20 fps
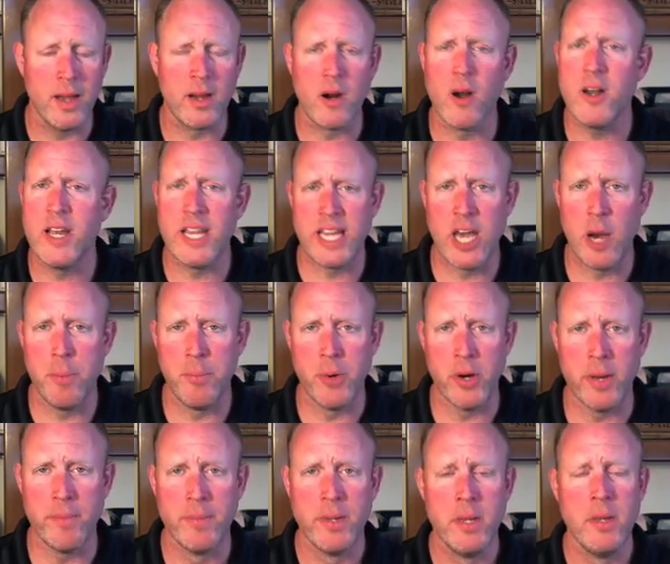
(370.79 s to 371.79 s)
Cardiac
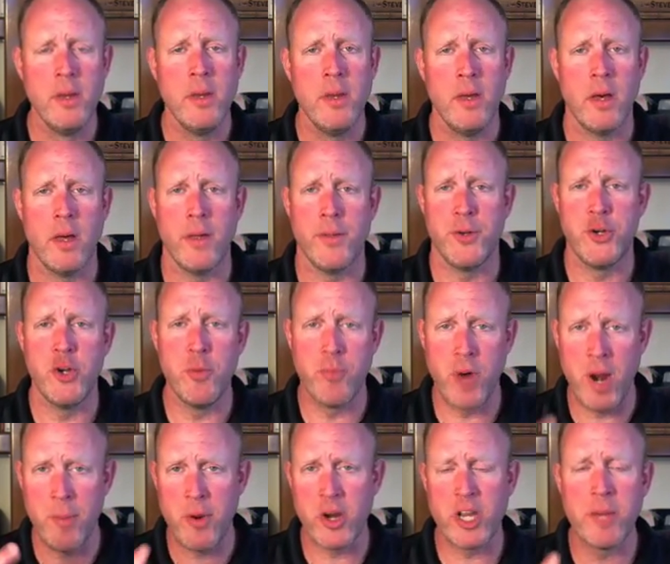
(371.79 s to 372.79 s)
output. The two
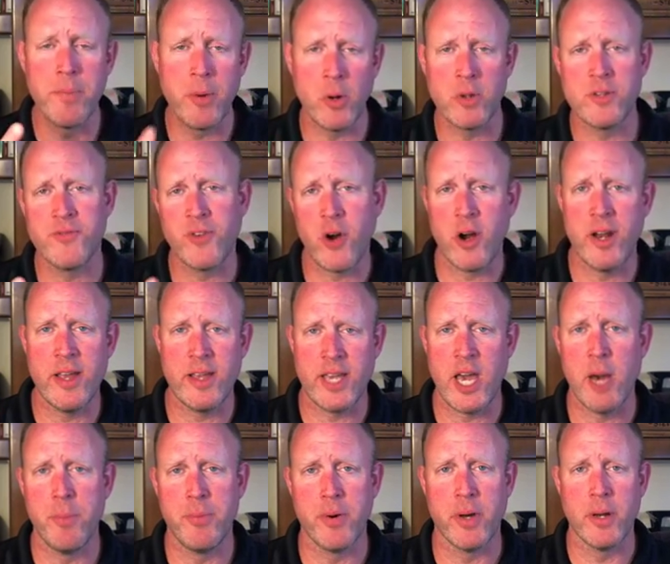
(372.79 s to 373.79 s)
primary components of cardiac
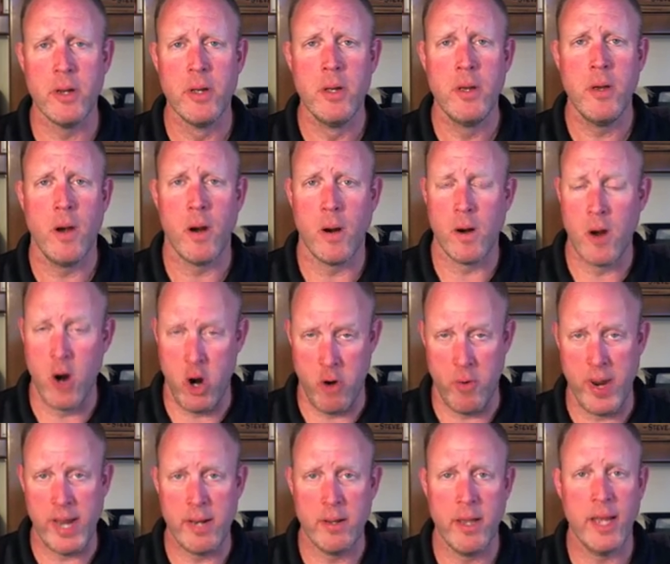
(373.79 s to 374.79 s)
output are heart
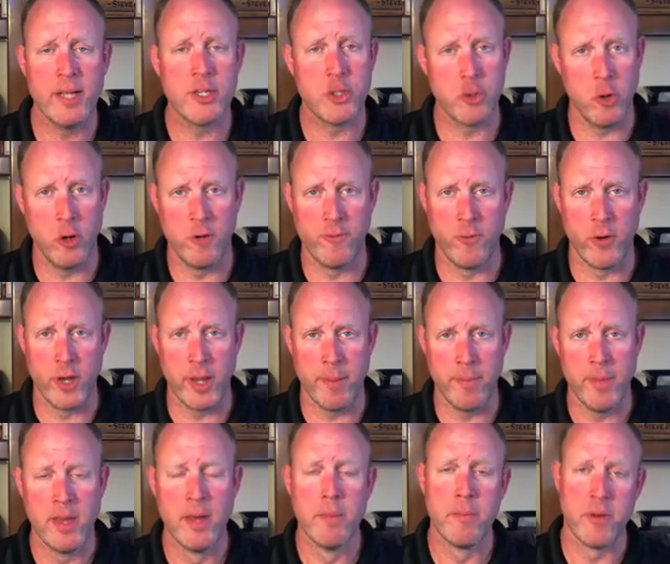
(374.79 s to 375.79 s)
rate and stroke
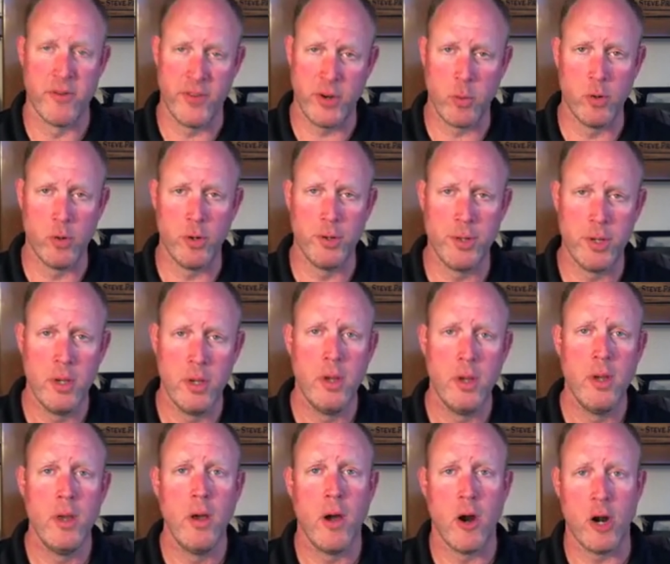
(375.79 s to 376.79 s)
volume. Perfect world,
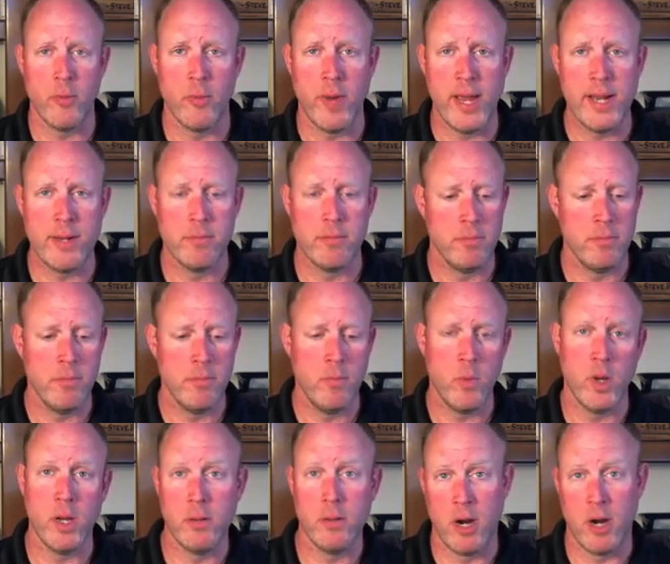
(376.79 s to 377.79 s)
heart
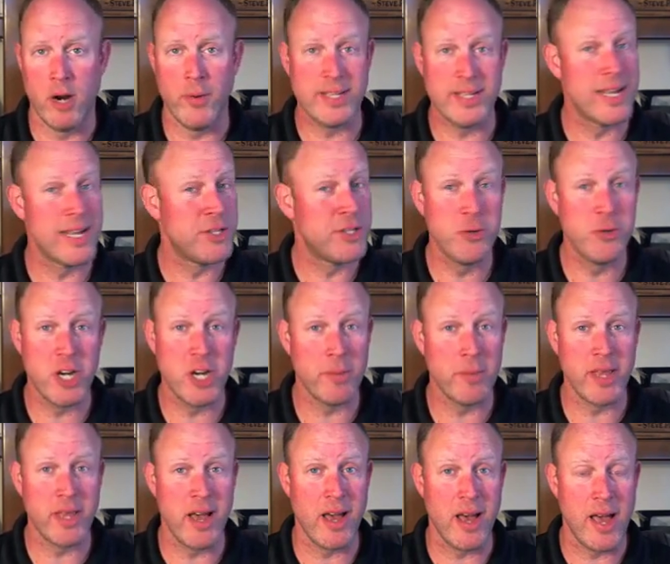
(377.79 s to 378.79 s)
rate's not too
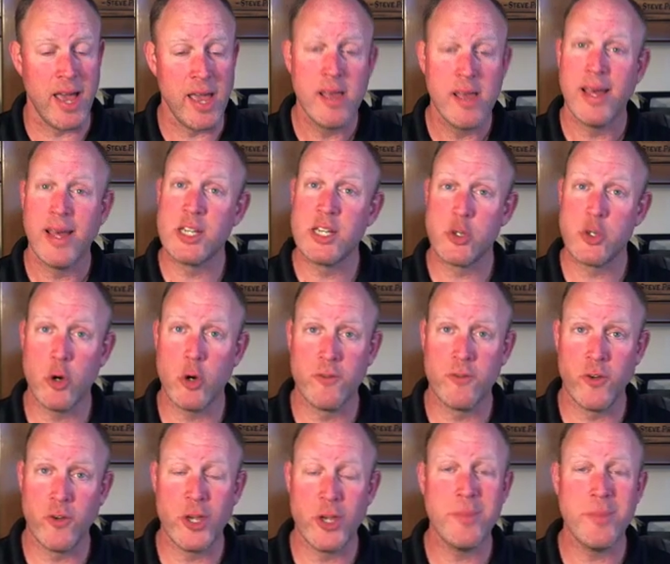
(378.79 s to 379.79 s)
terribly high, and
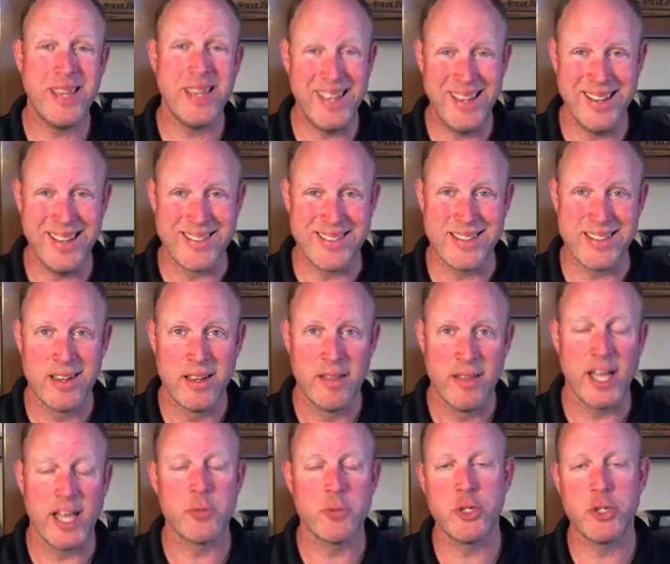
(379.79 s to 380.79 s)
stroke volume is.
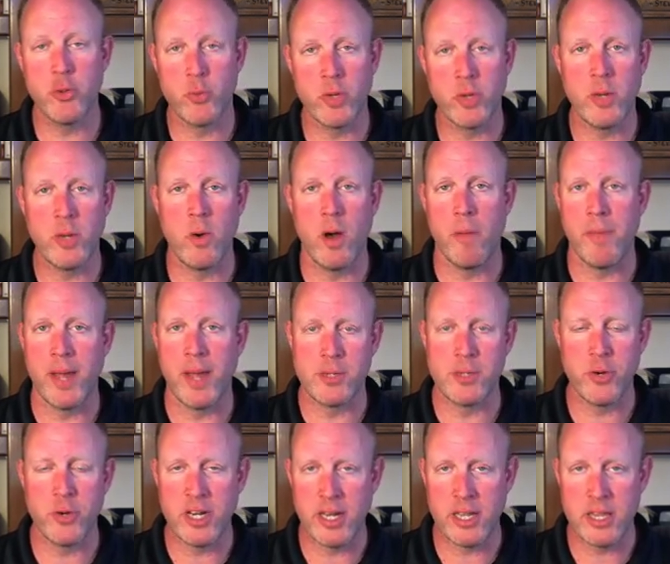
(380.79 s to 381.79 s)
That's what you really want.
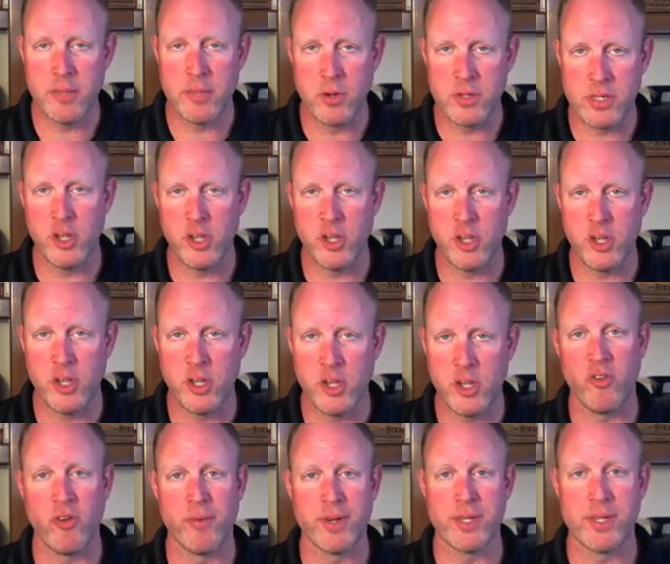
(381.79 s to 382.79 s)
That's where you're going to get the most ideal
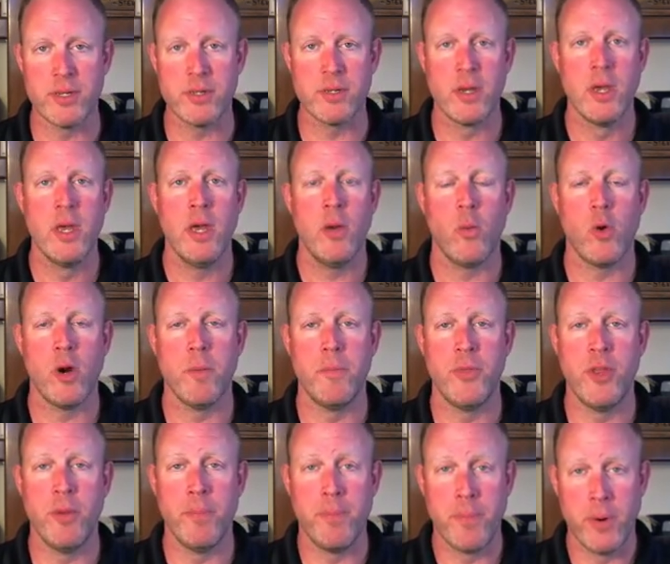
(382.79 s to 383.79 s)
performances, where
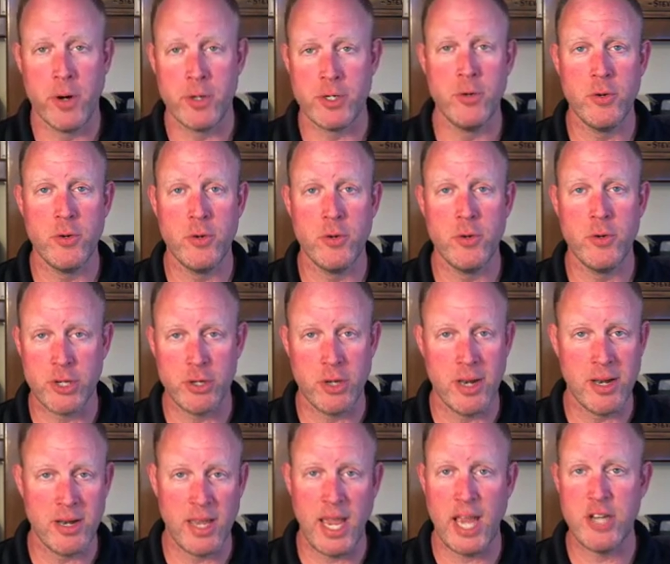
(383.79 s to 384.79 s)
the person who's
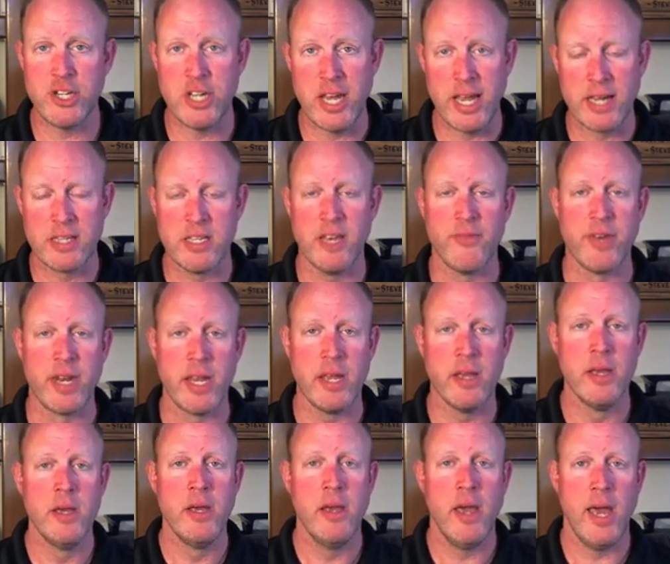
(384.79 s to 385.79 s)
actually engaged in
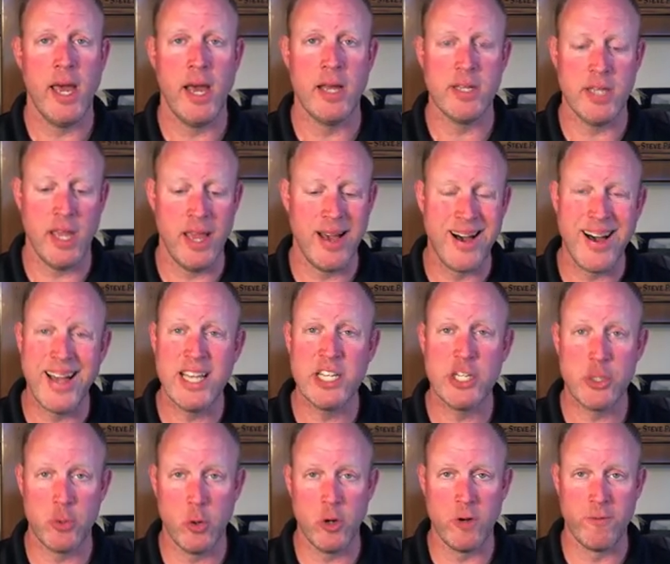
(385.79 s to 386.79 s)
activity has a high
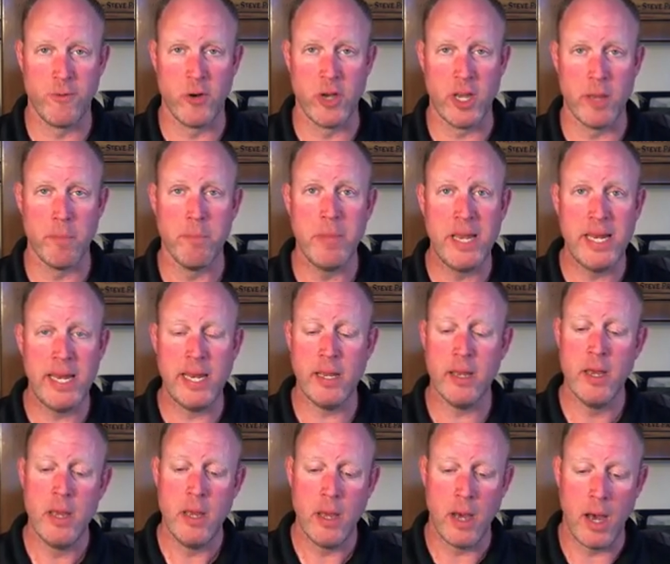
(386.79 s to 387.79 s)
stroke volume,
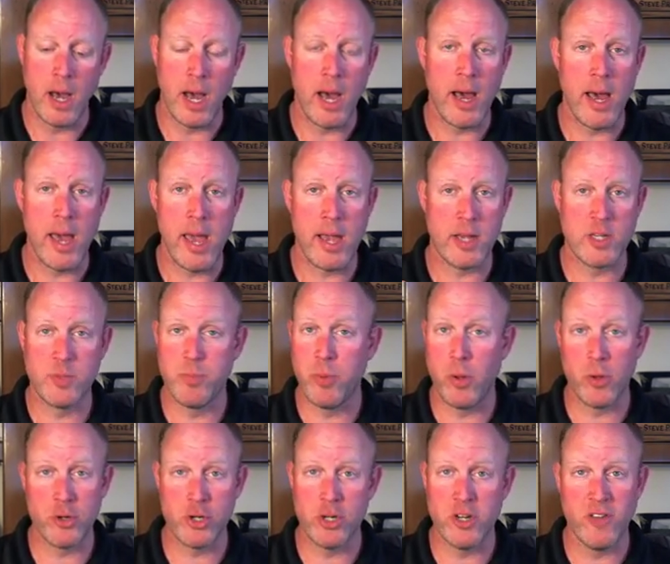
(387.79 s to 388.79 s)
meaning a high
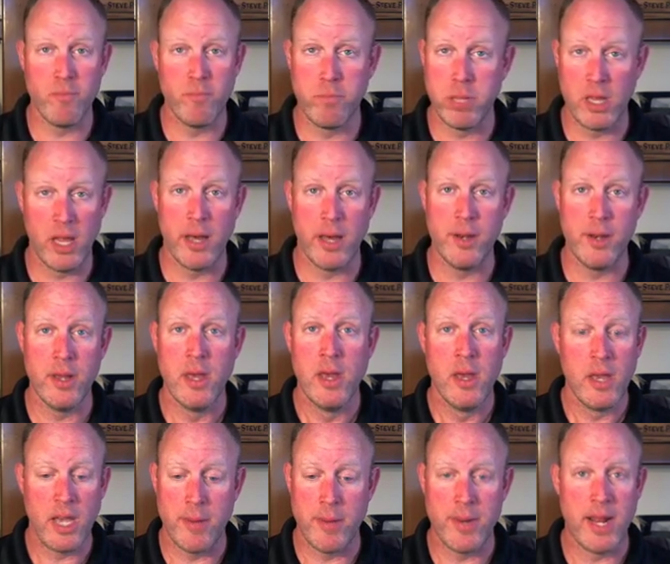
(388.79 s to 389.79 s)
expulsion of blood
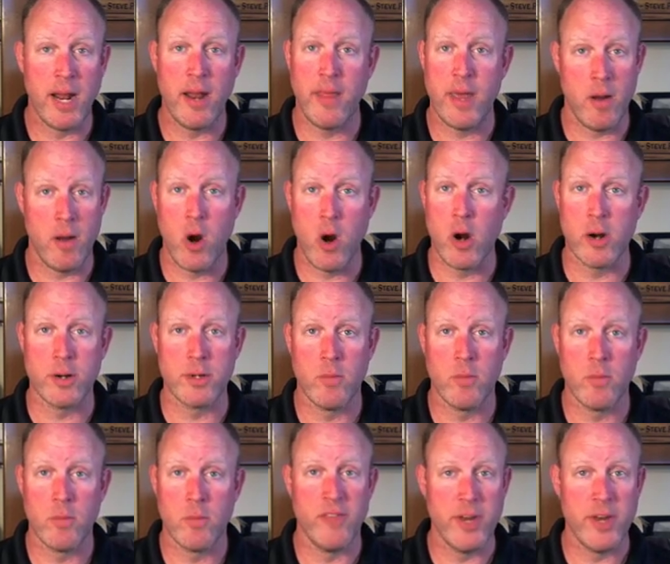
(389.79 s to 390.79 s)
coming out of that heart,
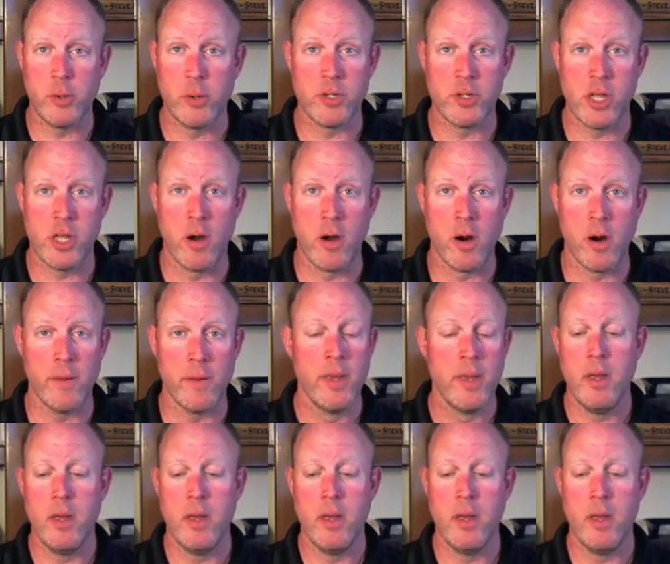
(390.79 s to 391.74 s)
right? The ventricles of the heart.